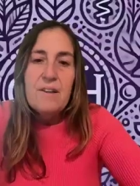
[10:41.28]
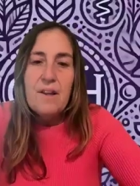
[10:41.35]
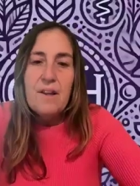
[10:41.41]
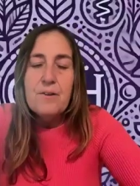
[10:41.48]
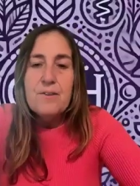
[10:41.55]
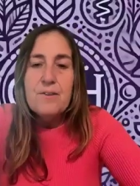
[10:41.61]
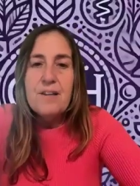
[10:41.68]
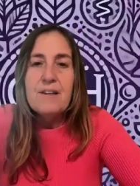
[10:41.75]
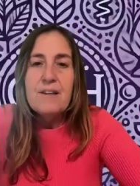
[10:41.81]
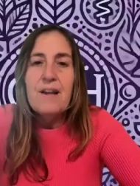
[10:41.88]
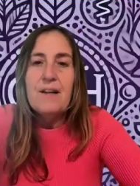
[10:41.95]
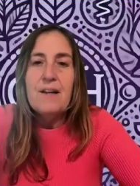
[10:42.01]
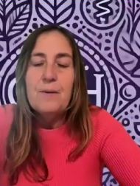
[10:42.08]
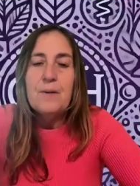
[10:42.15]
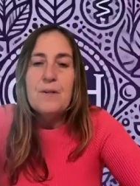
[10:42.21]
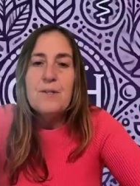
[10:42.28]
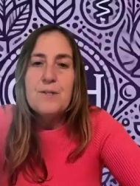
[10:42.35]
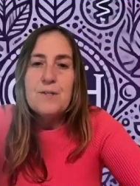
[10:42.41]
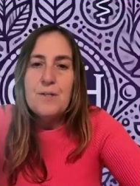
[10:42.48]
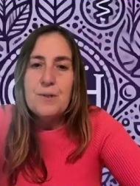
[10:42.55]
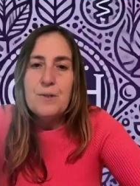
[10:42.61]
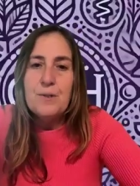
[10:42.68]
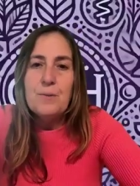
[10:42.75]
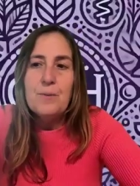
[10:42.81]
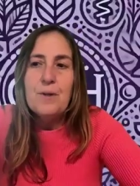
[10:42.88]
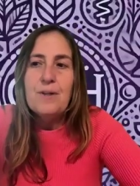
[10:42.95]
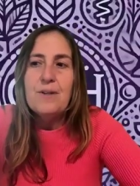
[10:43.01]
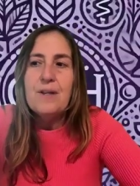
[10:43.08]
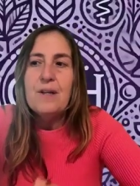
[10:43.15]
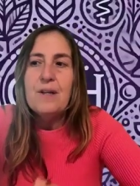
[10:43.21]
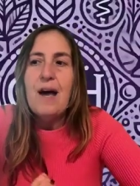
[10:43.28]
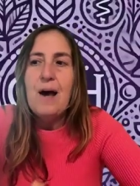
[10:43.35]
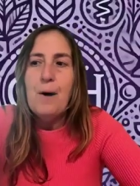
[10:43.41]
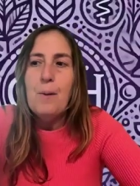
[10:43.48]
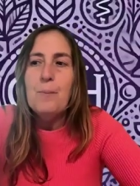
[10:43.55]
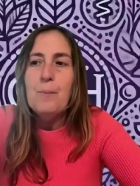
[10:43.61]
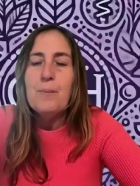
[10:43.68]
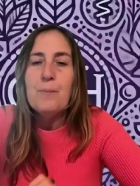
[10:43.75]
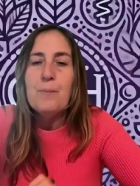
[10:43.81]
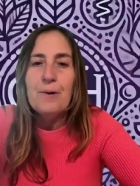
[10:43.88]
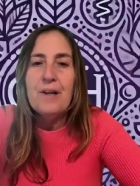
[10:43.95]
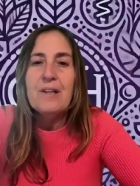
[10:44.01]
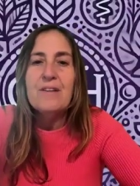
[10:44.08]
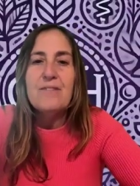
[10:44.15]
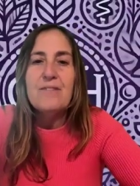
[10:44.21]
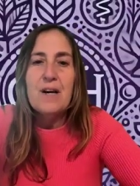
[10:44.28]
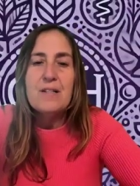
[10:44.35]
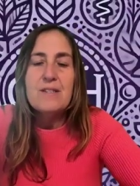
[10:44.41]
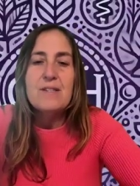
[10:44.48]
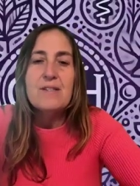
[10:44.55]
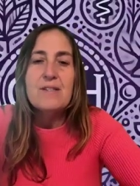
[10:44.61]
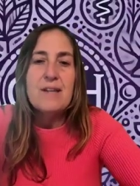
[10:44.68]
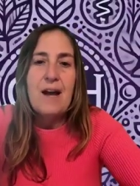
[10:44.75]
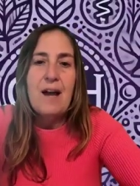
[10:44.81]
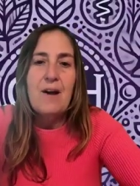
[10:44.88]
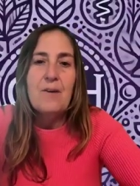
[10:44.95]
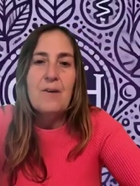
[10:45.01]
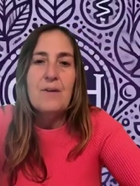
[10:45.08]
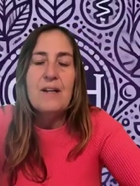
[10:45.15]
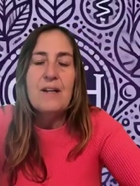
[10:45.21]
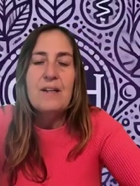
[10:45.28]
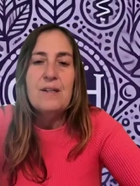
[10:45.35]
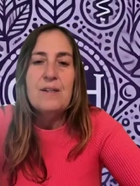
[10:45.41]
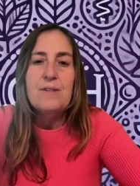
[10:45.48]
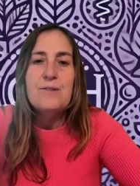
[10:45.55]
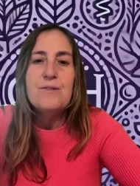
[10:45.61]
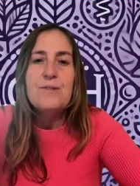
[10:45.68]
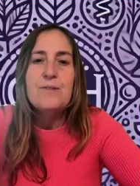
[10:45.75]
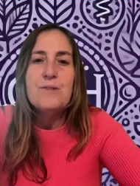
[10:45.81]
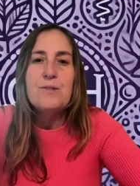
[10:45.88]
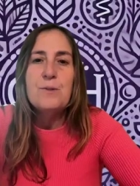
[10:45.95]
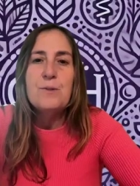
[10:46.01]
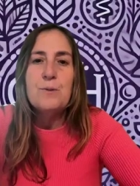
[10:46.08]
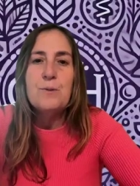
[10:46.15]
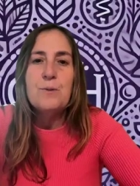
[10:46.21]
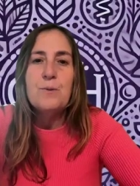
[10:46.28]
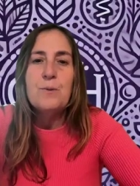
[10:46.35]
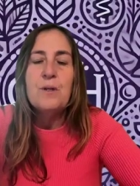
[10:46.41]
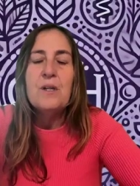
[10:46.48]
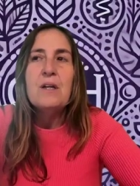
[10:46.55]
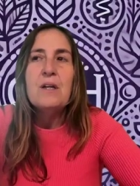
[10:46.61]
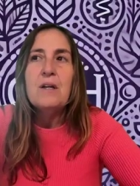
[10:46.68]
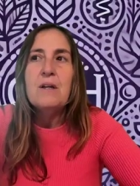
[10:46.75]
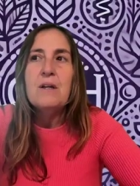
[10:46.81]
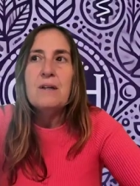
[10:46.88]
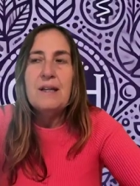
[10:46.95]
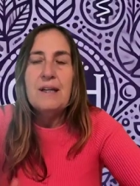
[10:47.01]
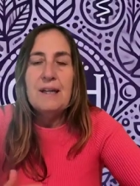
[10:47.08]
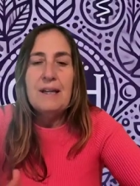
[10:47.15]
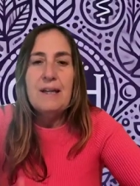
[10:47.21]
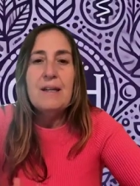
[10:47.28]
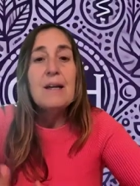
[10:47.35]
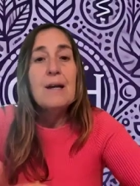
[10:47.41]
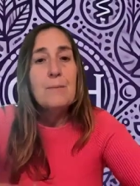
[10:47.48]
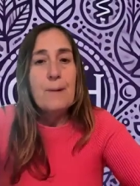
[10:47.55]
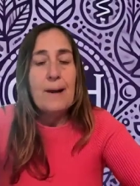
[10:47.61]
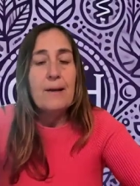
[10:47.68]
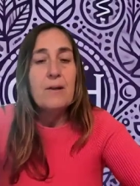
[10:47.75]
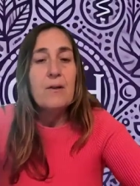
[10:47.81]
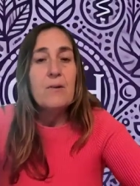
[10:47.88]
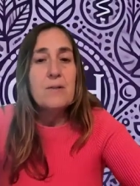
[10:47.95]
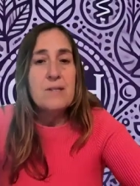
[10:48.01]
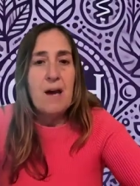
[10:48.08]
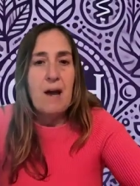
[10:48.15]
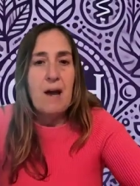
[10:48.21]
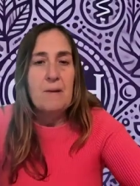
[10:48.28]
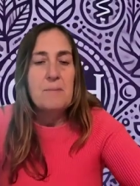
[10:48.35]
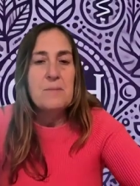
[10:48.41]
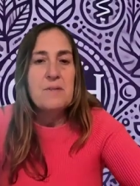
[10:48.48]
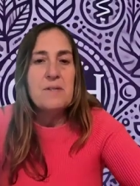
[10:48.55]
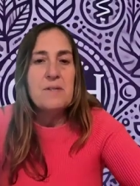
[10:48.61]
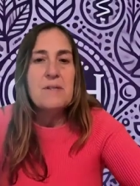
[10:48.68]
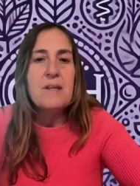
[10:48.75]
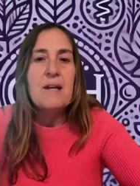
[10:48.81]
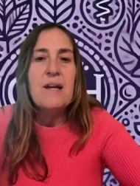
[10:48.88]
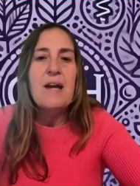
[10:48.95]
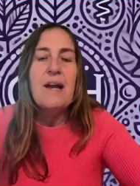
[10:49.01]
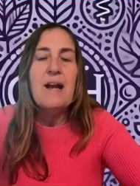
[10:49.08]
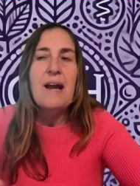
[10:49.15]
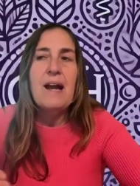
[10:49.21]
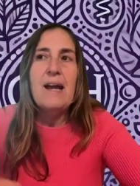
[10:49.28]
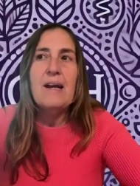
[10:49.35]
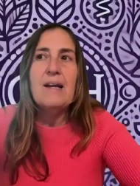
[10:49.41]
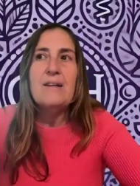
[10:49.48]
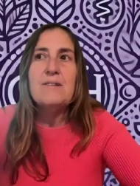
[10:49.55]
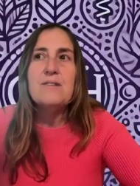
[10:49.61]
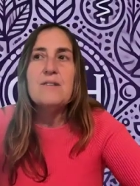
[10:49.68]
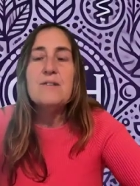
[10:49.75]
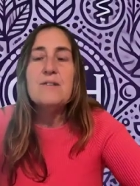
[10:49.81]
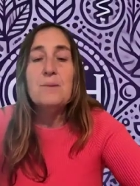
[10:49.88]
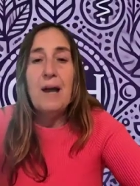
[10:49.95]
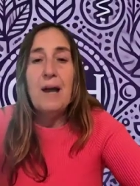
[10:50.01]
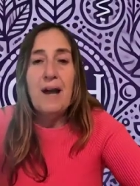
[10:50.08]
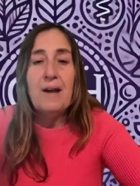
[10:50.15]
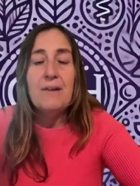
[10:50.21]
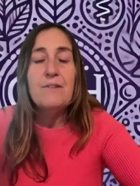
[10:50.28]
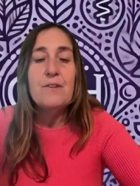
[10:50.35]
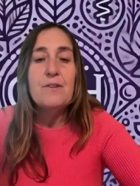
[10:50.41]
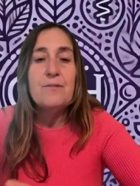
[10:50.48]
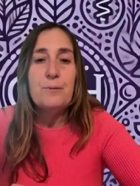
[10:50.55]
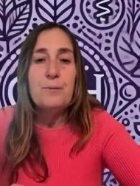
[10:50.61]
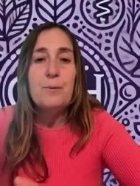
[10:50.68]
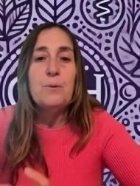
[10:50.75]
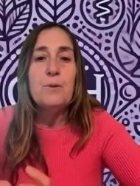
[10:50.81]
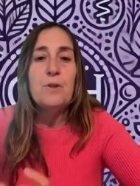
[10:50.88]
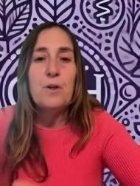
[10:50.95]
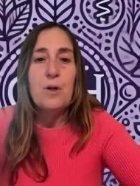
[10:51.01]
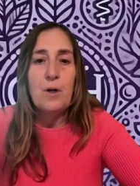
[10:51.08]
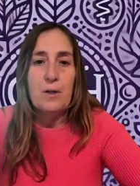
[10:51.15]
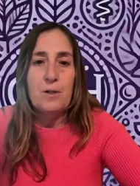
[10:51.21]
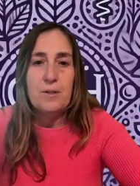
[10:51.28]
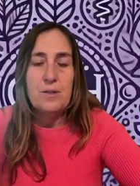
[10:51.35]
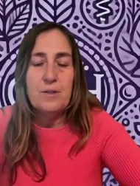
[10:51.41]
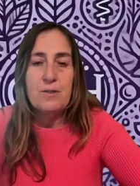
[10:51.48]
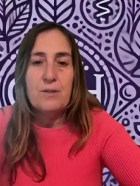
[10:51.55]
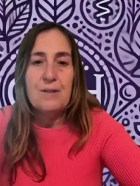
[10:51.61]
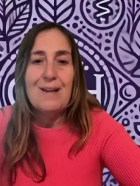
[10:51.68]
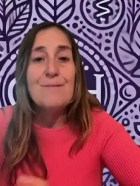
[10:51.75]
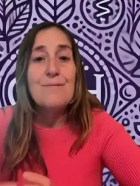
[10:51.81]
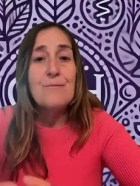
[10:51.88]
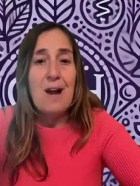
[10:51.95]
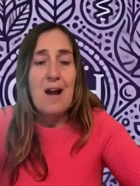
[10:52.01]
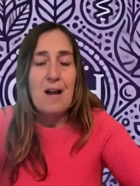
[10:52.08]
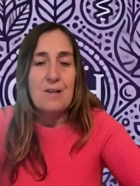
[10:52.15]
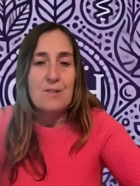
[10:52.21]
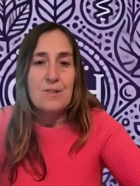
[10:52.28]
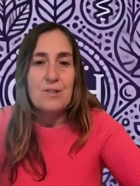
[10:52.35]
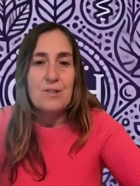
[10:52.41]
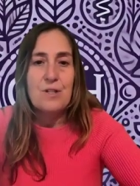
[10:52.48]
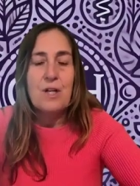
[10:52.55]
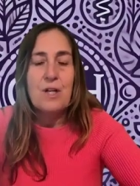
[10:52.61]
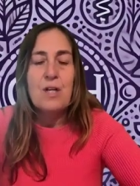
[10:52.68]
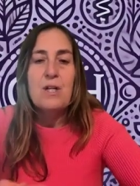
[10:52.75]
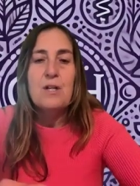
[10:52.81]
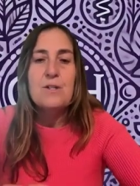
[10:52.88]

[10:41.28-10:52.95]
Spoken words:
Another thing that you can do that'll help bring the Vata down is to eat at regular times and to have your food cooked and fresh.